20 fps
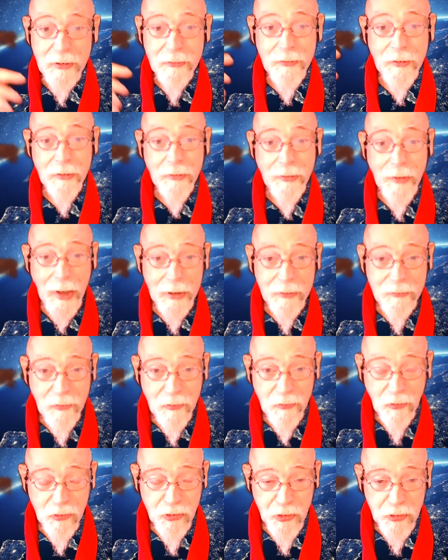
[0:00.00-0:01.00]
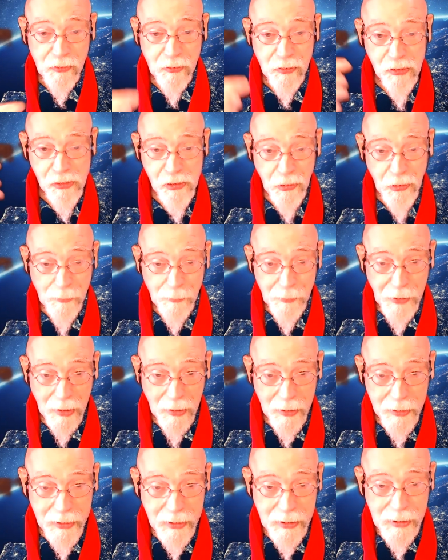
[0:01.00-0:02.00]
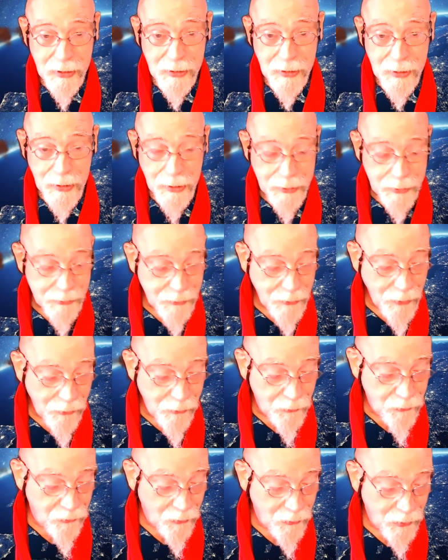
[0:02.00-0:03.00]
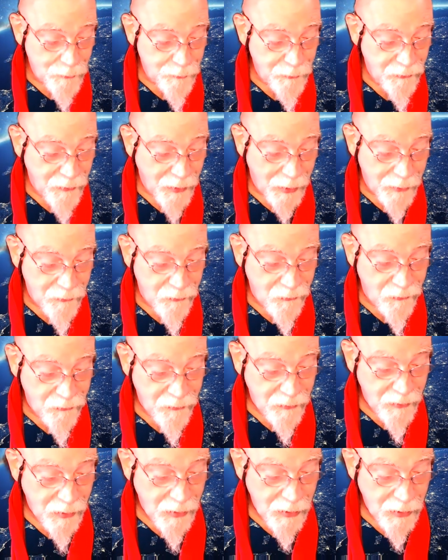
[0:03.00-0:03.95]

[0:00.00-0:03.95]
then that decision should apply in another circumstance.